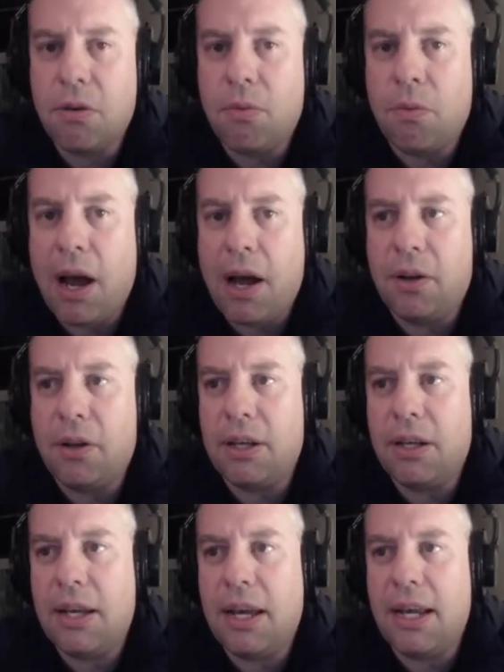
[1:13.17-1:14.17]
Well,
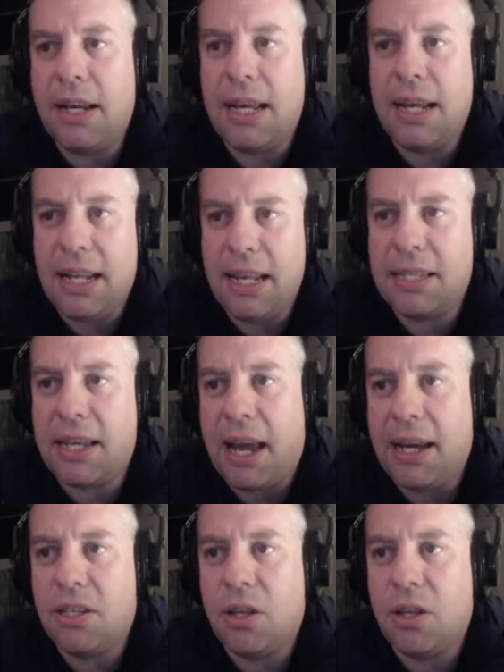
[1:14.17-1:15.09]
in this case,